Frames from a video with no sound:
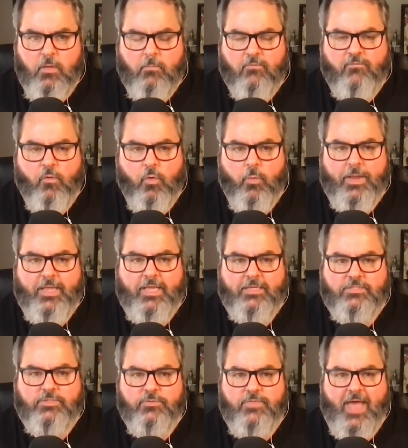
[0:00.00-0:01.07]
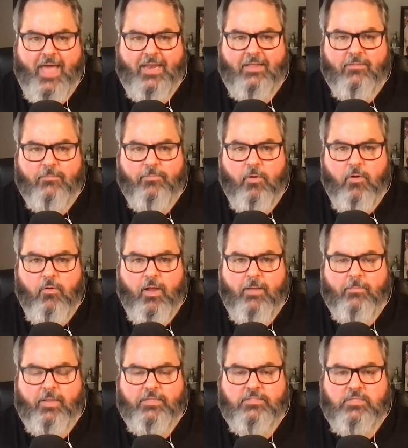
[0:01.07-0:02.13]
Before we get to that in the
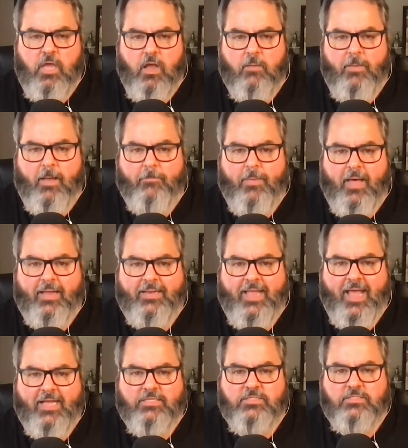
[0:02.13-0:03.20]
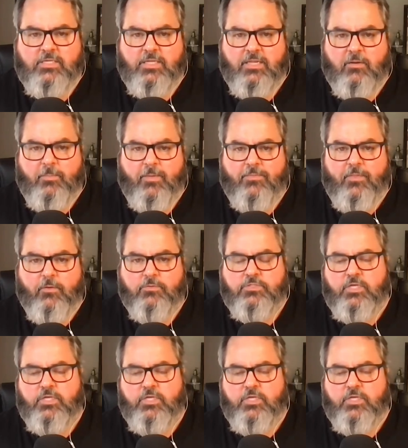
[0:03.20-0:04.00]
program, let's talk about podcasts a little bit, though.